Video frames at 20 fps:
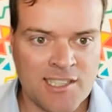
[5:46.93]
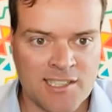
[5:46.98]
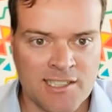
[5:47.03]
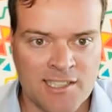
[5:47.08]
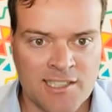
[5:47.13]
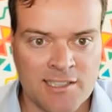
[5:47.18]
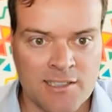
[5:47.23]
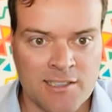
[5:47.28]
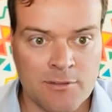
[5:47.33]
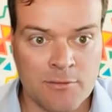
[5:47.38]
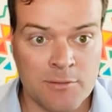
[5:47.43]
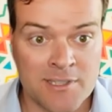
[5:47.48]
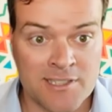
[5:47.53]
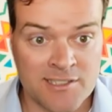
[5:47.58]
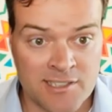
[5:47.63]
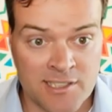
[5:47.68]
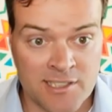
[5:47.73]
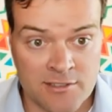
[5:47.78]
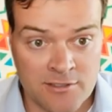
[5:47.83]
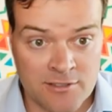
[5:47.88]
I think with
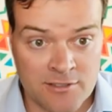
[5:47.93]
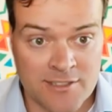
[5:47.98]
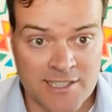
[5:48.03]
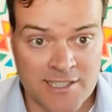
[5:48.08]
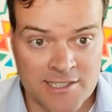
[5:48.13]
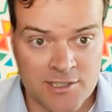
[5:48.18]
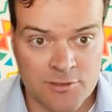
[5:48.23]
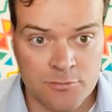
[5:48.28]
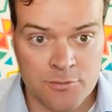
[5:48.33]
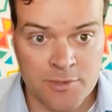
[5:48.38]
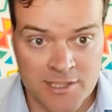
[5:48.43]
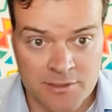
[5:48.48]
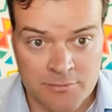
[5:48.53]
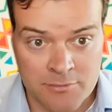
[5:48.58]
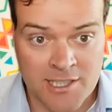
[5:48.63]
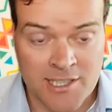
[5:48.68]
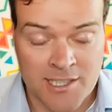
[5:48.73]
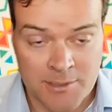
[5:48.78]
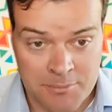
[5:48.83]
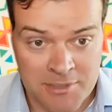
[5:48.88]
Seigniorage,
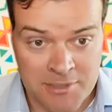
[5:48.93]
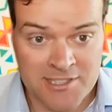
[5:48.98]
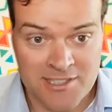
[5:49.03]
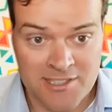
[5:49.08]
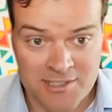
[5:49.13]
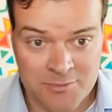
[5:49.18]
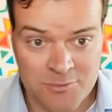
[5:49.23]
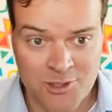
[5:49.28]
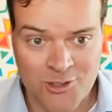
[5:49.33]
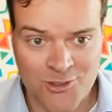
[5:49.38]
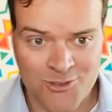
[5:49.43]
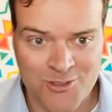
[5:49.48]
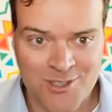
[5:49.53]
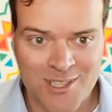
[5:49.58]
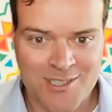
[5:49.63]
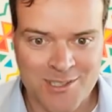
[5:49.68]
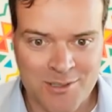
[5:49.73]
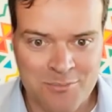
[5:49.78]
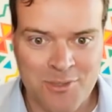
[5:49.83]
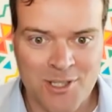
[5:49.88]
we got a business model,
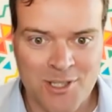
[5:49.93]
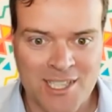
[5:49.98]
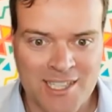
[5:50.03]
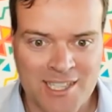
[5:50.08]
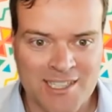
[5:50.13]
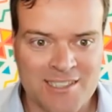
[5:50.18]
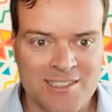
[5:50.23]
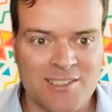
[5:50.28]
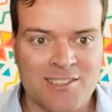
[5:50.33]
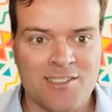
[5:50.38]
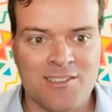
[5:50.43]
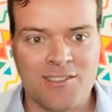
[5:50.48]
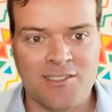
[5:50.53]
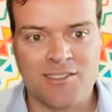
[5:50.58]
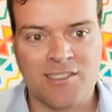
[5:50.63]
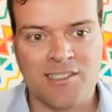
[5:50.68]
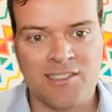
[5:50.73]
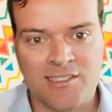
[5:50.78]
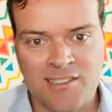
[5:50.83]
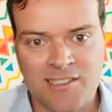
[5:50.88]
right? The money is
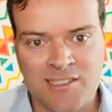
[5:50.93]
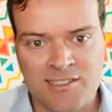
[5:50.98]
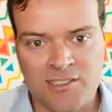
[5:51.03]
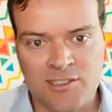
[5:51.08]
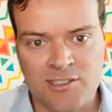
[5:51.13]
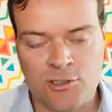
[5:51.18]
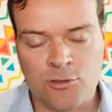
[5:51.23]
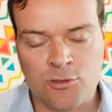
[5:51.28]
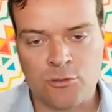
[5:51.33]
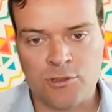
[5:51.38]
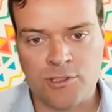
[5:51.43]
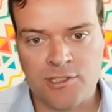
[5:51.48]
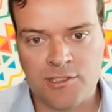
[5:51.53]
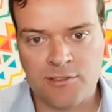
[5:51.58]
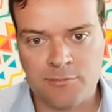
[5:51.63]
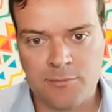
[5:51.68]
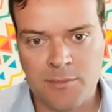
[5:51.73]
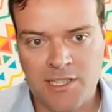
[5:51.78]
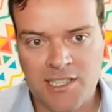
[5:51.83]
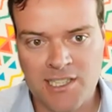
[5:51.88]
there. There's a source
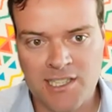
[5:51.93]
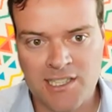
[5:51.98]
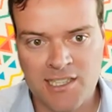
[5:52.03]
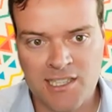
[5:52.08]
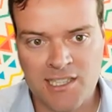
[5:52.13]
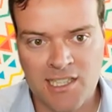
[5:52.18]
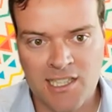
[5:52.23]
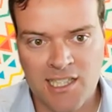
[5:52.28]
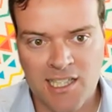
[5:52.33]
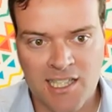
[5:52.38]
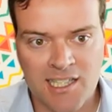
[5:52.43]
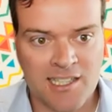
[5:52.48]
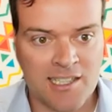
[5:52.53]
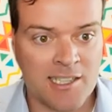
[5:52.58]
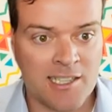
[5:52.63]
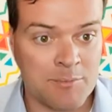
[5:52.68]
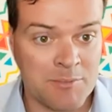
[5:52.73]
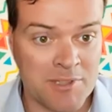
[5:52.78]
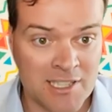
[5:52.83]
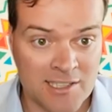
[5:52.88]
of money, and there
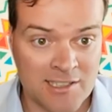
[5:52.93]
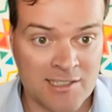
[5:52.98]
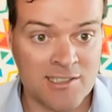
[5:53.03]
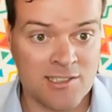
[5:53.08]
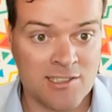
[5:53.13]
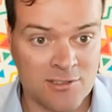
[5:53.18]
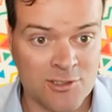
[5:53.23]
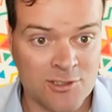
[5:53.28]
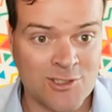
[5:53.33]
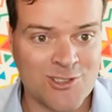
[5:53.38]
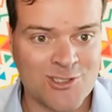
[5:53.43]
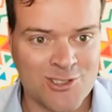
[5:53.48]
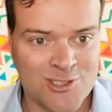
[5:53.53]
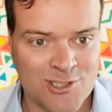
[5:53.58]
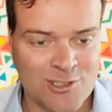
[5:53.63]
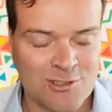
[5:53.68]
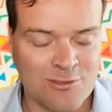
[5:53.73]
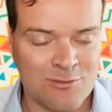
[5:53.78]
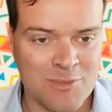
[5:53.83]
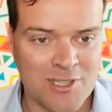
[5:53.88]
can be additional
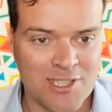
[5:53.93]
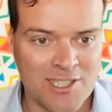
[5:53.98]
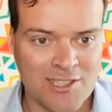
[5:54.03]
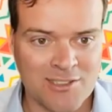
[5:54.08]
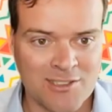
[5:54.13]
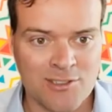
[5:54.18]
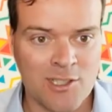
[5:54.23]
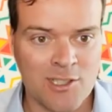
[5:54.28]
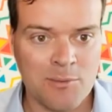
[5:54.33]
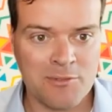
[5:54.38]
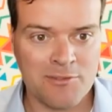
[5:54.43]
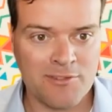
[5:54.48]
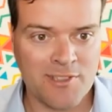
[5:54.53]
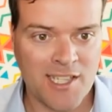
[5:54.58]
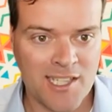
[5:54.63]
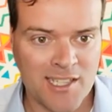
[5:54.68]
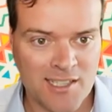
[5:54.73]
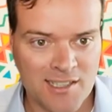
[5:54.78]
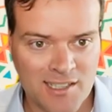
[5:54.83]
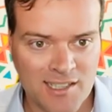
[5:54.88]
sources of money on top of
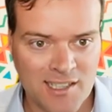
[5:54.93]
that.